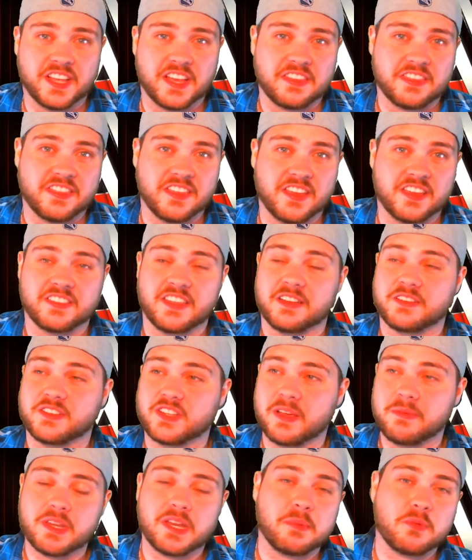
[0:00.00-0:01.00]
I think that
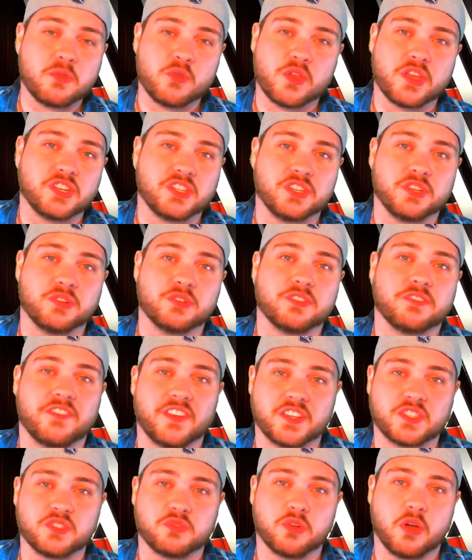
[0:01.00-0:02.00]
WWE could do to
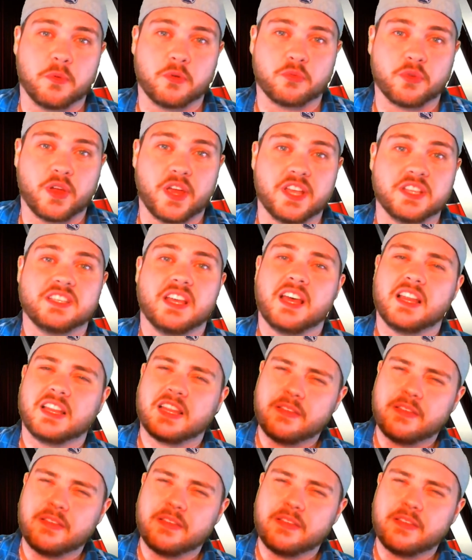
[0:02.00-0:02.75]
fix Roman Reigns.